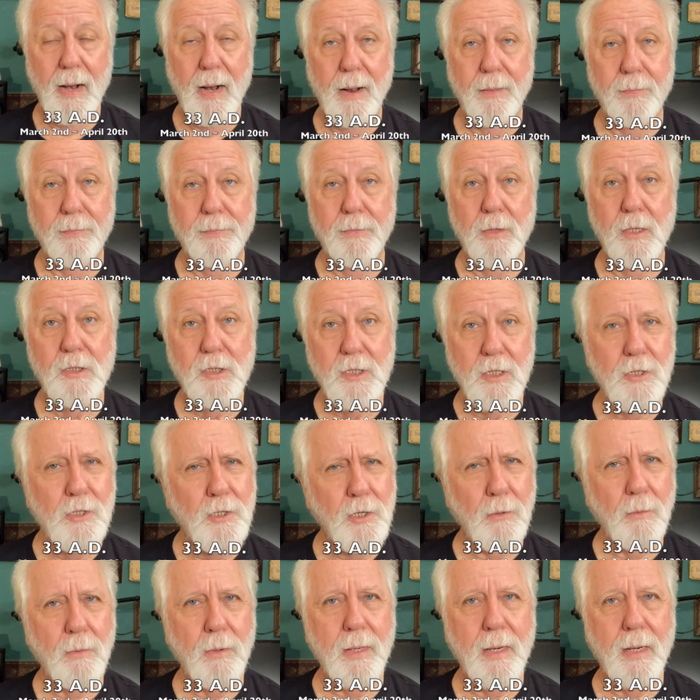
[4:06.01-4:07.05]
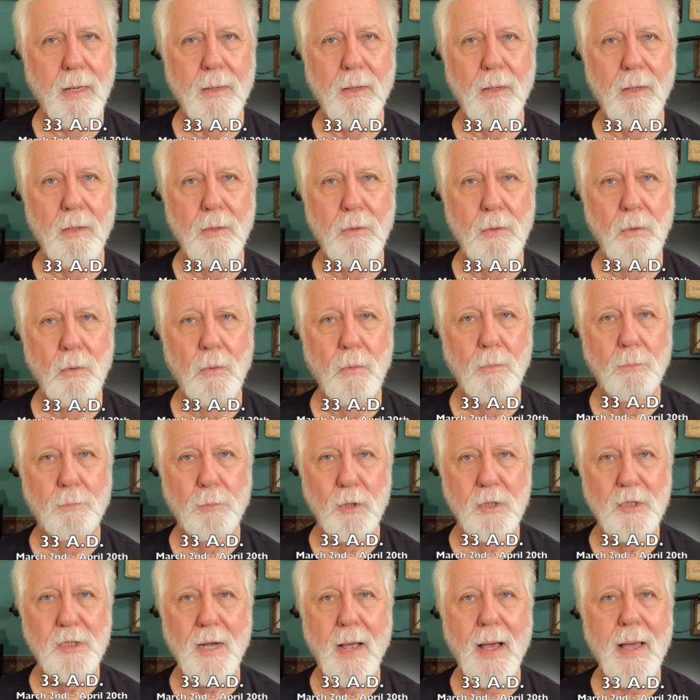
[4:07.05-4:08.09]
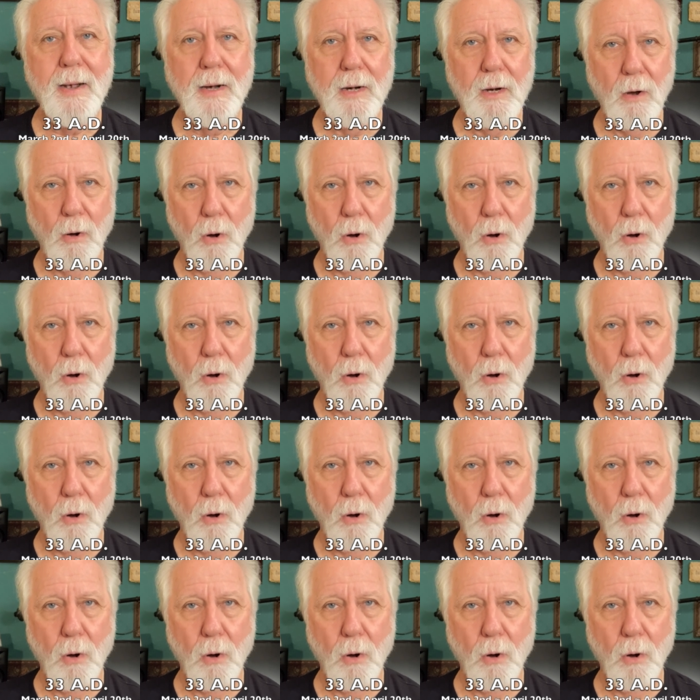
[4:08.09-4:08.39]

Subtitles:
the centurion who presided